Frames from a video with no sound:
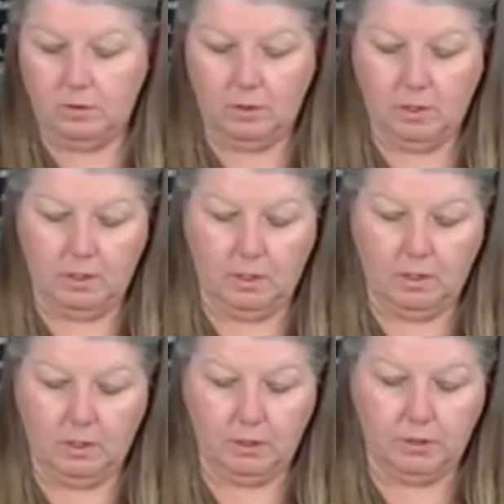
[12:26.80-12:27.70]

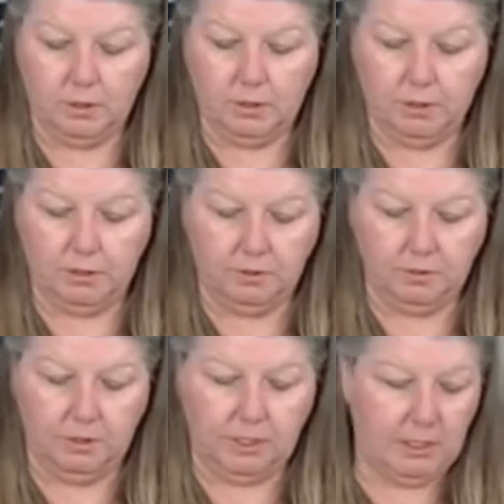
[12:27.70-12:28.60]

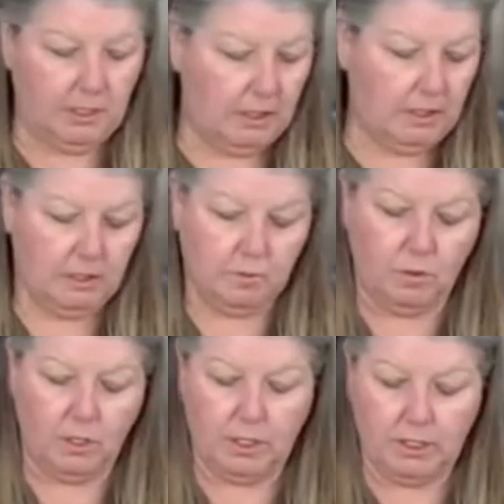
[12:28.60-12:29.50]
2 of these,
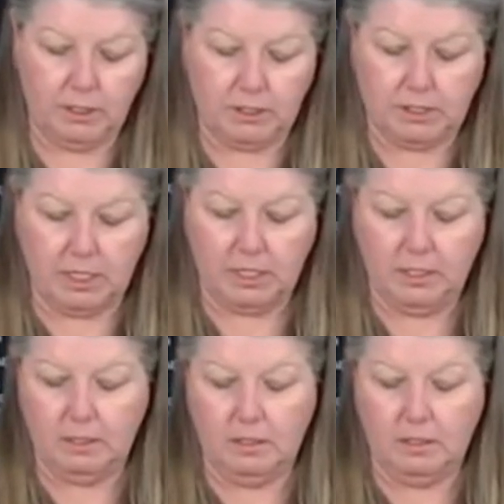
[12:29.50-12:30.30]
1 on each side.